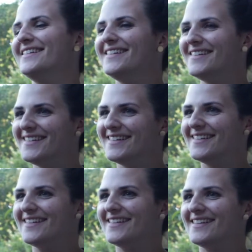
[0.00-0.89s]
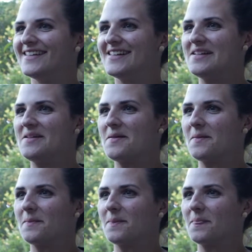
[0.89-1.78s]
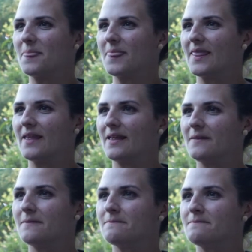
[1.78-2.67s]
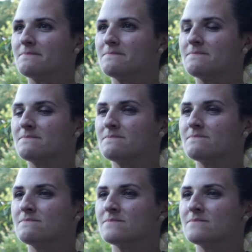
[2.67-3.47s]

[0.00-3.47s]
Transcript: No words are spoken by the person on screen.